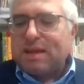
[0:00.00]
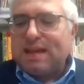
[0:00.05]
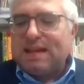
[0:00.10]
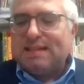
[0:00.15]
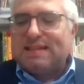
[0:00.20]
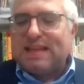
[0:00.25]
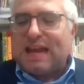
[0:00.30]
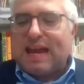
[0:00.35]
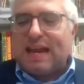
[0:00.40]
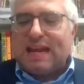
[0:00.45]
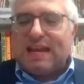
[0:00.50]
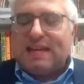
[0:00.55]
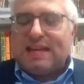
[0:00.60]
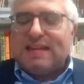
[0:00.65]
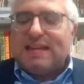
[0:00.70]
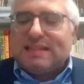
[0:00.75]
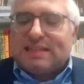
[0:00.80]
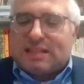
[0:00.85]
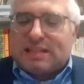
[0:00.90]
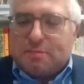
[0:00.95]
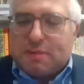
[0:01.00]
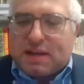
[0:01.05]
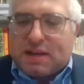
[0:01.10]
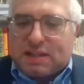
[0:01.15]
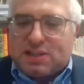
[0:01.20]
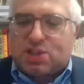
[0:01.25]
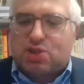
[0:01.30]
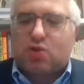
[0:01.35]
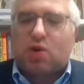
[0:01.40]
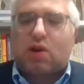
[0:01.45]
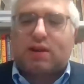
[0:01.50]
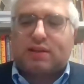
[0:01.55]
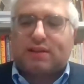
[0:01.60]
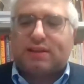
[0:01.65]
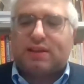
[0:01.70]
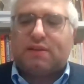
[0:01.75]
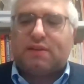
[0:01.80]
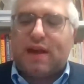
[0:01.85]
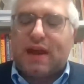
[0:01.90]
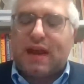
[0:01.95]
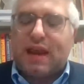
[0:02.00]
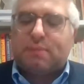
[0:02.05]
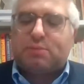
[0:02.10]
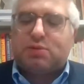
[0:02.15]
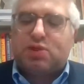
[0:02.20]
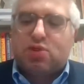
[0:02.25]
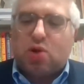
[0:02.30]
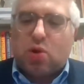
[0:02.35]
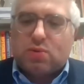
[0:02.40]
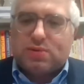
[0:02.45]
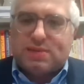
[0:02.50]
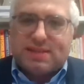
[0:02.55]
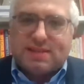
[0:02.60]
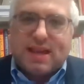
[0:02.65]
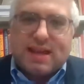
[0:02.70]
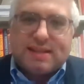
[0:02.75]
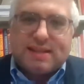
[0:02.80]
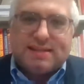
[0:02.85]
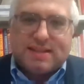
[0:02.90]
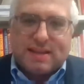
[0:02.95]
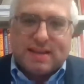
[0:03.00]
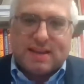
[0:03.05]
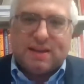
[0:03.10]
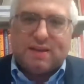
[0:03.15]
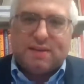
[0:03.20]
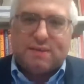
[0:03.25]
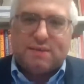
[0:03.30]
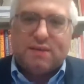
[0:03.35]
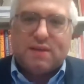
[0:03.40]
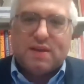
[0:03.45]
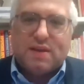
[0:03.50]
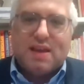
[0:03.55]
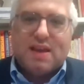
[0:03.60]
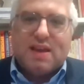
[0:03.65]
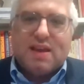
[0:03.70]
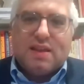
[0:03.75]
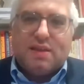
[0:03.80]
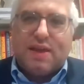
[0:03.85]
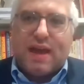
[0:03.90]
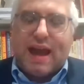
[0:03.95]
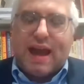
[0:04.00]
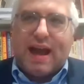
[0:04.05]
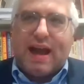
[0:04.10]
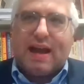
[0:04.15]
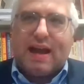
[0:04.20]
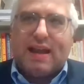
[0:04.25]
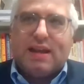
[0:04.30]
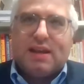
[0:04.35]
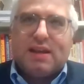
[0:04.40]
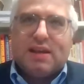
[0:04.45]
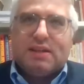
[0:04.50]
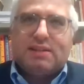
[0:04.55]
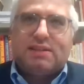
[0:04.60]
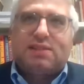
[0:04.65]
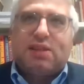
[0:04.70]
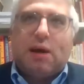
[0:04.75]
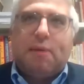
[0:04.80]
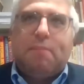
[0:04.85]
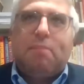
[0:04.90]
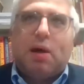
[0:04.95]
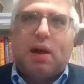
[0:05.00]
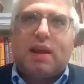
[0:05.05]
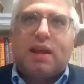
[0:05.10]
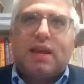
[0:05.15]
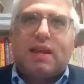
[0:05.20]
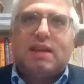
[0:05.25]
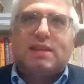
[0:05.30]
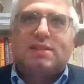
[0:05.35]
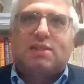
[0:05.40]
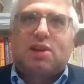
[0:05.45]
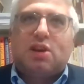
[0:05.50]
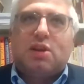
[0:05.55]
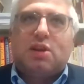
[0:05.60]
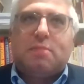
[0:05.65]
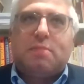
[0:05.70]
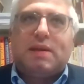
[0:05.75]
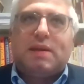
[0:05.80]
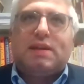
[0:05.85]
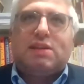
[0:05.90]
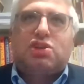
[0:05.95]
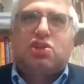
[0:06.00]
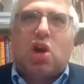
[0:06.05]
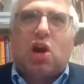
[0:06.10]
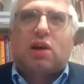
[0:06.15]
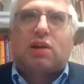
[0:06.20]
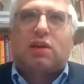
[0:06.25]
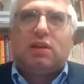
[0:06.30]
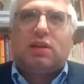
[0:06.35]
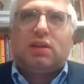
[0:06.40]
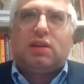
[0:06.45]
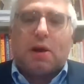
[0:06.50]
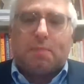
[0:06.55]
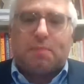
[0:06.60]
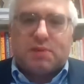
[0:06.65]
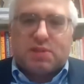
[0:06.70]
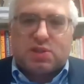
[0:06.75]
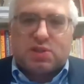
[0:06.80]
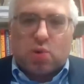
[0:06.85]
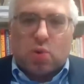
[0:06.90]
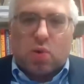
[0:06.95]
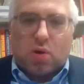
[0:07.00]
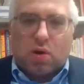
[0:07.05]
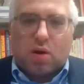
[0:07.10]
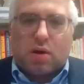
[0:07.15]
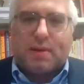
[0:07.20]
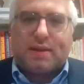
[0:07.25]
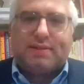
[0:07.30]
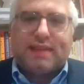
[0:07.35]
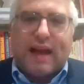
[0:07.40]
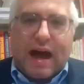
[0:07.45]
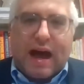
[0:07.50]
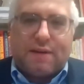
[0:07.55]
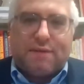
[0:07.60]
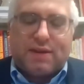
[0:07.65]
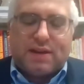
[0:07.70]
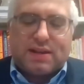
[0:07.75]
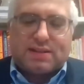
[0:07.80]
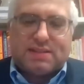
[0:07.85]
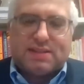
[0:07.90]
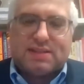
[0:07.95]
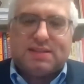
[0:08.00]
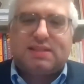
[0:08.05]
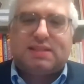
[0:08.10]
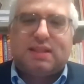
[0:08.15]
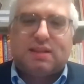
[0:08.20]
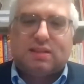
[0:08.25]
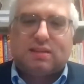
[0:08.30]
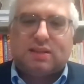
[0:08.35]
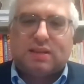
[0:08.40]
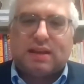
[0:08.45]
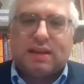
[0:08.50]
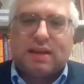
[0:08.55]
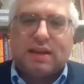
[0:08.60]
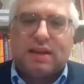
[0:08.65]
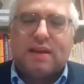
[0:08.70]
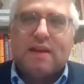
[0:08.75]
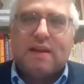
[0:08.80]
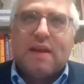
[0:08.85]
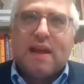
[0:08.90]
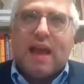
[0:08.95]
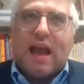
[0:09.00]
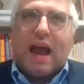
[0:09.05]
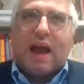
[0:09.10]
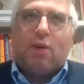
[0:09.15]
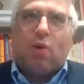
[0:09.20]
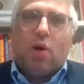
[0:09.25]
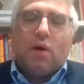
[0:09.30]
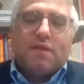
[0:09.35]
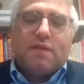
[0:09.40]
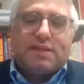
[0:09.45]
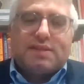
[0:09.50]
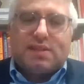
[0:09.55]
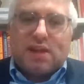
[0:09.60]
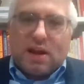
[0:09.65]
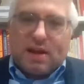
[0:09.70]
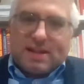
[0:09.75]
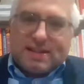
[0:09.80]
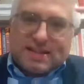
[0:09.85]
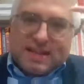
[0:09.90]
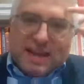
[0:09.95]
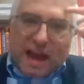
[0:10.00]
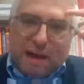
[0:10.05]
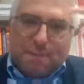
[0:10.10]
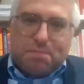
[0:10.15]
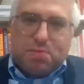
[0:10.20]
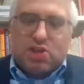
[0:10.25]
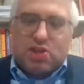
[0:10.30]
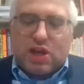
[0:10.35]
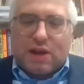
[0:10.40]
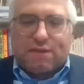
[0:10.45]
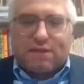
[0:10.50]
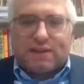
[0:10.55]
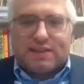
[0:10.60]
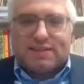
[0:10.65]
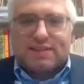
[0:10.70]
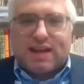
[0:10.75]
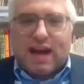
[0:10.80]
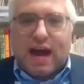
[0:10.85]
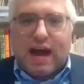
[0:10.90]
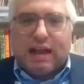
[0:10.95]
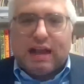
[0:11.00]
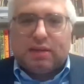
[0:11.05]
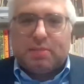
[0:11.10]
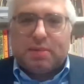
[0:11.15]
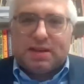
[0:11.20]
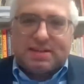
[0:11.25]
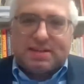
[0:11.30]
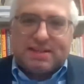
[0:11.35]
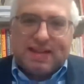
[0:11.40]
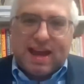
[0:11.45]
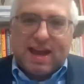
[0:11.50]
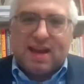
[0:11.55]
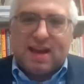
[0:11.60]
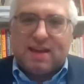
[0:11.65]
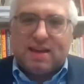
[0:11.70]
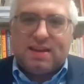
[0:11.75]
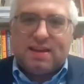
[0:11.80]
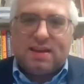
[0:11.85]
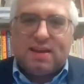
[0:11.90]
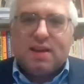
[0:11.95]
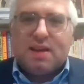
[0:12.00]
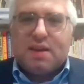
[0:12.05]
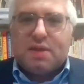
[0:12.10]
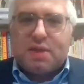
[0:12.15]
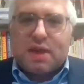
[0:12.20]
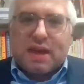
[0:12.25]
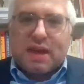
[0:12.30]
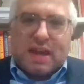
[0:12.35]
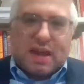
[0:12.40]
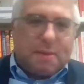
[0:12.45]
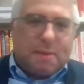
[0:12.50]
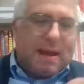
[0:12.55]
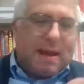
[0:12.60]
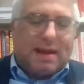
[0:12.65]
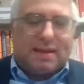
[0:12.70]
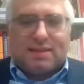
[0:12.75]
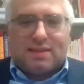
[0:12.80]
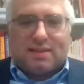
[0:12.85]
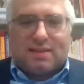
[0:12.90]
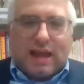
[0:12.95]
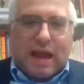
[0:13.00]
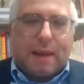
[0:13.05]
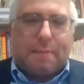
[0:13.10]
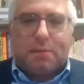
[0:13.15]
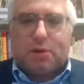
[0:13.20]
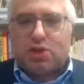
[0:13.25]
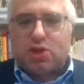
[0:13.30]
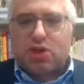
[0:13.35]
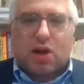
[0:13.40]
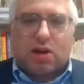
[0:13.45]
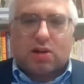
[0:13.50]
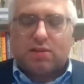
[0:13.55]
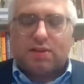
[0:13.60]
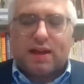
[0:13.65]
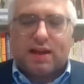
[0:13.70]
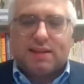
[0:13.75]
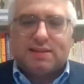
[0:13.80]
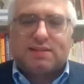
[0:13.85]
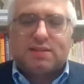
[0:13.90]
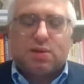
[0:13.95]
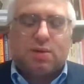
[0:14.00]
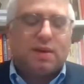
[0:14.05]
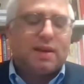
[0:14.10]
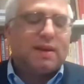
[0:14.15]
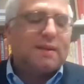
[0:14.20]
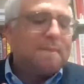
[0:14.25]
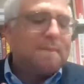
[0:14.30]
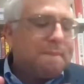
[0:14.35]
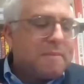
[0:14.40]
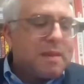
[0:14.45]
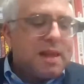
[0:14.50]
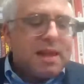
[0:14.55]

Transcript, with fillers: is that it needs to be constructive. And I'm so sensitive that somebody is going to be shuckling up a storm and davening sincerely. And all of a sudden, he's going to have Bashevkin's column in his head, thinking about the type of shuckle that he's doing.